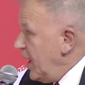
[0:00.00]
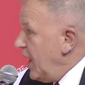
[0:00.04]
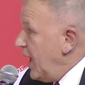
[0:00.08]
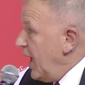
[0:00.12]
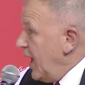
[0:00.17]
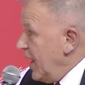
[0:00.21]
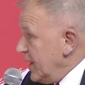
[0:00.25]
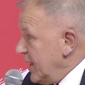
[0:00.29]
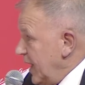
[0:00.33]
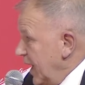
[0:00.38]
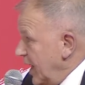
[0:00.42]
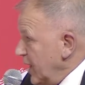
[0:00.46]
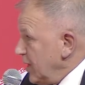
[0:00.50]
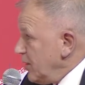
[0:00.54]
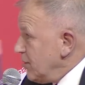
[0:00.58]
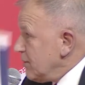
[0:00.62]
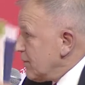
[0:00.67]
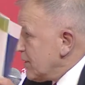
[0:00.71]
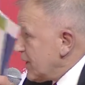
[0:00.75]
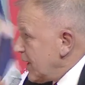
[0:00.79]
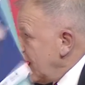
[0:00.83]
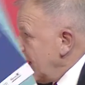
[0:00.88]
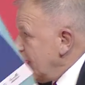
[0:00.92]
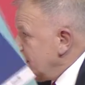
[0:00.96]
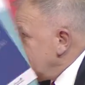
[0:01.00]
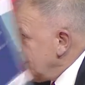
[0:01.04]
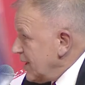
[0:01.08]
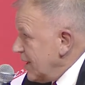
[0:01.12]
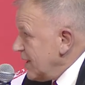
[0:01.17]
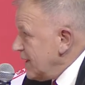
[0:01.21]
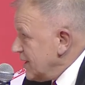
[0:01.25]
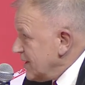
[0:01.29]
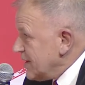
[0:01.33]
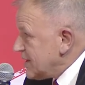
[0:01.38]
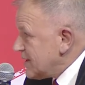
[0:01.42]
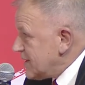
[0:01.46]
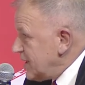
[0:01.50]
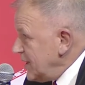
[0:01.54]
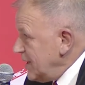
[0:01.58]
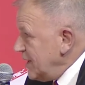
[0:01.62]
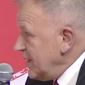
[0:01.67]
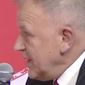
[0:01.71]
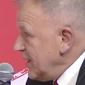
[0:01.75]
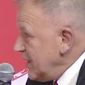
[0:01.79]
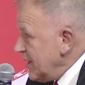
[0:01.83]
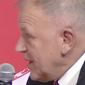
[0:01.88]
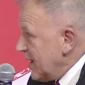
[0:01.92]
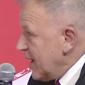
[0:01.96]
And then you can
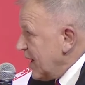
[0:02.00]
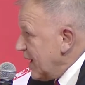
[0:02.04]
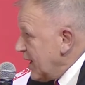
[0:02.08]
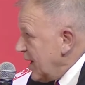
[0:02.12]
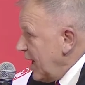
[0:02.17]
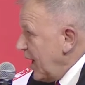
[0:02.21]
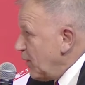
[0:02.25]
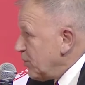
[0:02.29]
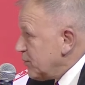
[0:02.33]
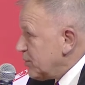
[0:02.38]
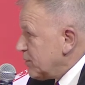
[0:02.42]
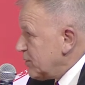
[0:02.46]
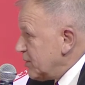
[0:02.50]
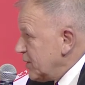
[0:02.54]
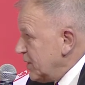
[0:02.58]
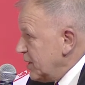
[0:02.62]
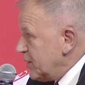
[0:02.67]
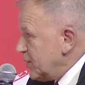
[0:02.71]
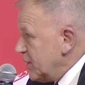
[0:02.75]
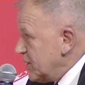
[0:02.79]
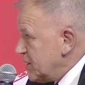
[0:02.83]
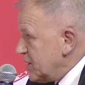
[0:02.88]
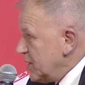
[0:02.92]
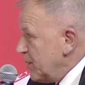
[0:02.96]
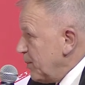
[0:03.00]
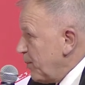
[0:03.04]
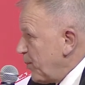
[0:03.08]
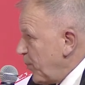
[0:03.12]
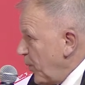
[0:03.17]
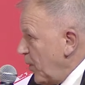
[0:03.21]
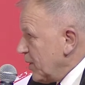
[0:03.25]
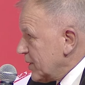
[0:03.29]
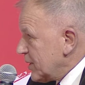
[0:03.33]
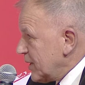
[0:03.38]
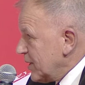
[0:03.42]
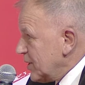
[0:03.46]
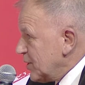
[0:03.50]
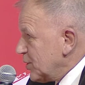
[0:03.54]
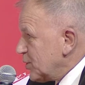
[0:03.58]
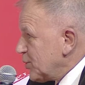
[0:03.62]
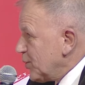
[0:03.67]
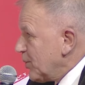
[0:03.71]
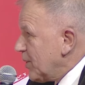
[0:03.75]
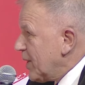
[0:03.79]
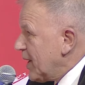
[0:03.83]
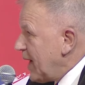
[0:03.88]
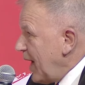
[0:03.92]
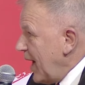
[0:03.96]
see how it is important
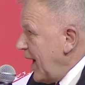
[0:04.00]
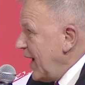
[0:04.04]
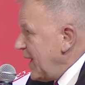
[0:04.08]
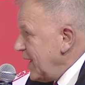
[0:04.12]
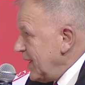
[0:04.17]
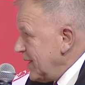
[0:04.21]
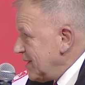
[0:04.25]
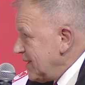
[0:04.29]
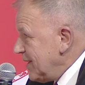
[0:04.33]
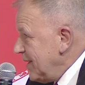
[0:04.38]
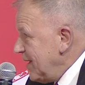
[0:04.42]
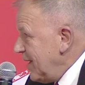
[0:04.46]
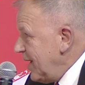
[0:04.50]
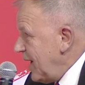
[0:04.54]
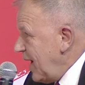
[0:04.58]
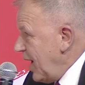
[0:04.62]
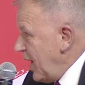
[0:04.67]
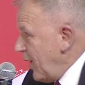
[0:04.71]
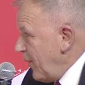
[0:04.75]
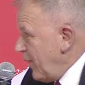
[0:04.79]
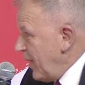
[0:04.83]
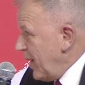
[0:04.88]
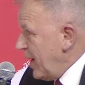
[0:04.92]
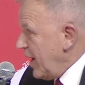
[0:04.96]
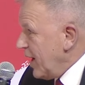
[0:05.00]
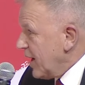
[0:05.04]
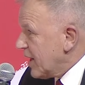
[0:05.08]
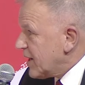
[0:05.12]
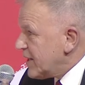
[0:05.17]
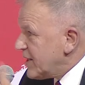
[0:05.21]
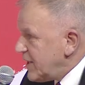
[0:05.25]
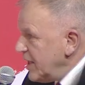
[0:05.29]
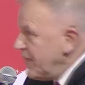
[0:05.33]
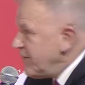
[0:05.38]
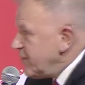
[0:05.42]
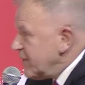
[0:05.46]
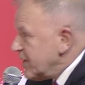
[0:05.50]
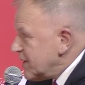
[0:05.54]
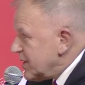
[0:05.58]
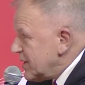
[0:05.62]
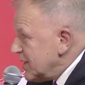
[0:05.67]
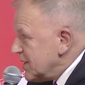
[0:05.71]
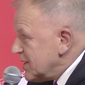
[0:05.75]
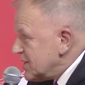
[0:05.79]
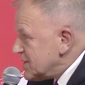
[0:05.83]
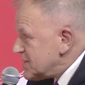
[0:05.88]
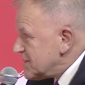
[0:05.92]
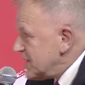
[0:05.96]
to guide our
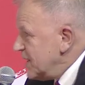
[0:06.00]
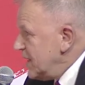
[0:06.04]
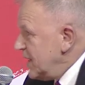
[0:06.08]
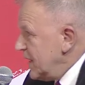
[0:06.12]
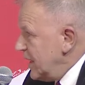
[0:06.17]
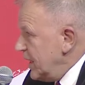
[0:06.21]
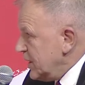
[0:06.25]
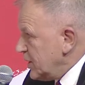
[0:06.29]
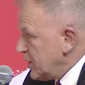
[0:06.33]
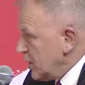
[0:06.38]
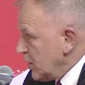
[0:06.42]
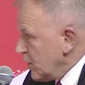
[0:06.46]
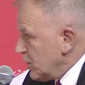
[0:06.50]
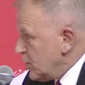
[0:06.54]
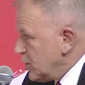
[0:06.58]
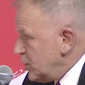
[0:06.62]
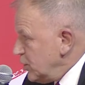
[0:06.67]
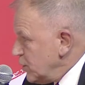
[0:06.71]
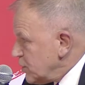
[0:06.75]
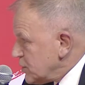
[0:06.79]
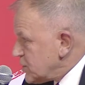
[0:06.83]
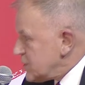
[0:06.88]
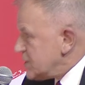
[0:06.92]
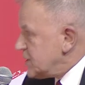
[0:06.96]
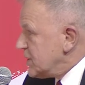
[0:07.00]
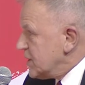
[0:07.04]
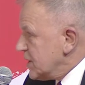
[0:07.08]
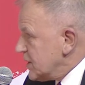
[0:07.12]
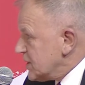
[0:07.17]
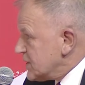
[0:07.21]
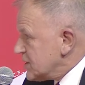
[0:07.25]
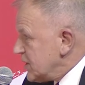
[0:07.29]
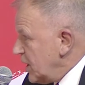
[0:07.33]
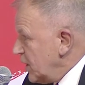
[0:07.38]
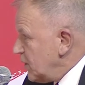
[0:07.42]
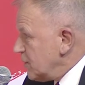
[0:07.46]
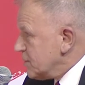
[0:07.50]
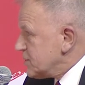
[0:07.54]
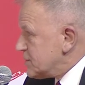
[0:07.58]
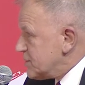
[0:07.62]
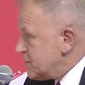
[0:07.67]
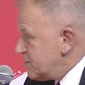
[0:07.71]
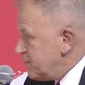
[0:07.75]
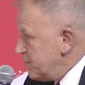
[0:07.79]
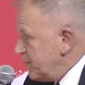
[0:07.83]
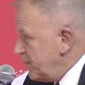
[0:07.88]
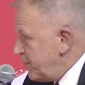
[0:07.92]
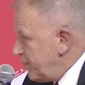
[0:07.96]
activities, introducing
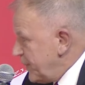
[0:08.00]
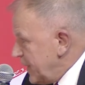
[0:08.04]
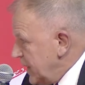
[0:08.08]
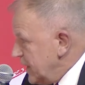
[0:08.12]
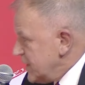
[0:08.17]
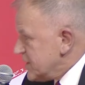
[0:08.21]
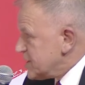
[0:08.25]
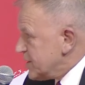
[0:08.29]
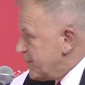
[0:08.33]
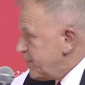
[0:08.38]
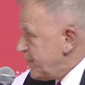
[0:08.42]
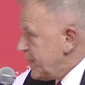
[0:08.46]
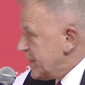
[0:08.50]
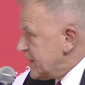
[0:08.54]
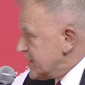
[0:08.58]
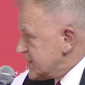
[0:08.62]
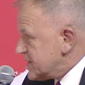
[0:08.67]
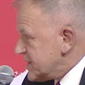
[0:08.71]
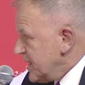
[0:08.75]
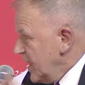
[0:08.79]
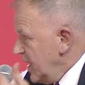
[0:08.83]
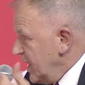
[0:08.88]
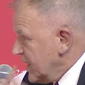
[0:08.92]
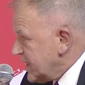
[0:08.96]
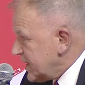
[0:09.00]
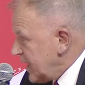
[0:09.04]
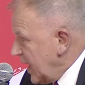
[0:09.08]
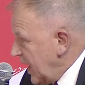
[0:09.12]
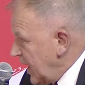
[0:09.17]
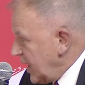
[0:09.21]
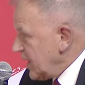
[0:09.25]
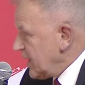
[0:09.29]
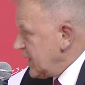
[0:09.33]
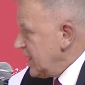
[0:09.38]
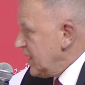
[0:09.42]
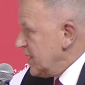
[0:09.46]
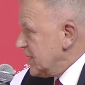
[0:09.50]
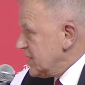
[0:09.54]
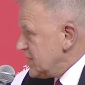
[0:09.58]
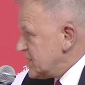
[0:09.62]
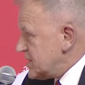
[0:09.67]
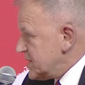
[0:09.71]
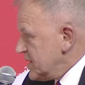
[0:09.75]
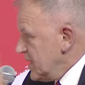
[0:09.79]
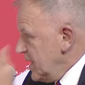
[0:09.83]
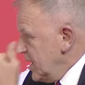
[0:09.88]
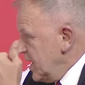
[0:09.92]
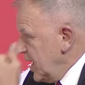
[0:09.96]
those principles,
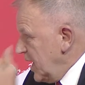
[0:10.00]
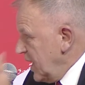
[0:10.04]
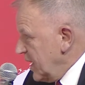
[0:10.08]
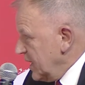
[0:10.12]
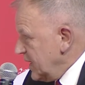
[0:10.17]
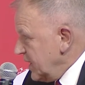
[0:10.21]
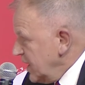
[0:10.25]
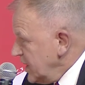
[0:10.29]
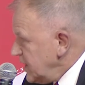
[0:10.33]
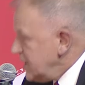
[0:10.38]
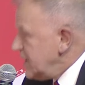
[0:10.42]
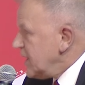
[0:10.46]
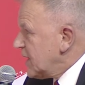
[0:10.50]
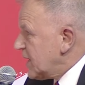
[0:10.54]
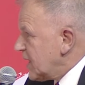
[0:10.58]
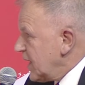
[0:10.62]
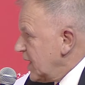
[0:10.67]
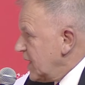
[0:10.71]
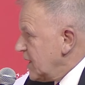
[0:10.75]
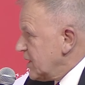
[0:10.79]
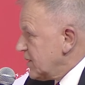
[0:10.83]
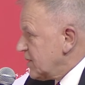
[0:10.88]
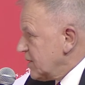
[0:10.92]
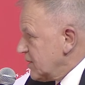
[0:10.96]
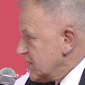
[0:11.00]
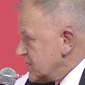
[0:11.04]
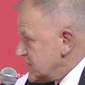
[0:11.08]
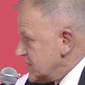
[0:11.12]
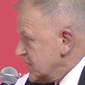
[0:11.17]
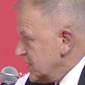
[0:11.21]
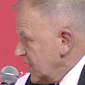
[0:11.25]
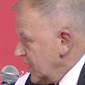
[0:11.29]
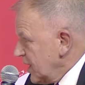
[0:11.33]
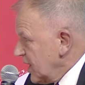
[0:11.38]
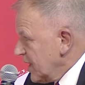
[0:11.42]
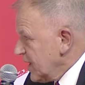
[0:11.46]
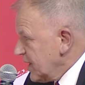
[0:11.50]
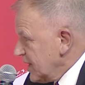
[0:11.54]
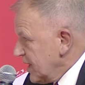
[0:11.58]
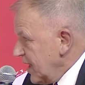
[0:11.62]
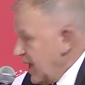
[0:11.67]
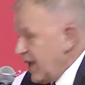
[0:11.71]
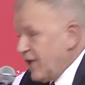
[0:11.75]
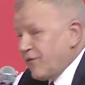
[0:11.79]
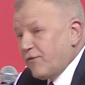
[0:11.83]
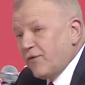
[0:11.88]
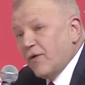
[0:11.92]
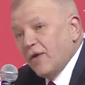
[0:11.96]
targets, and indicators in real
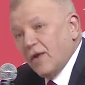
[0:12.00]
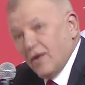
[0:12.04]
life,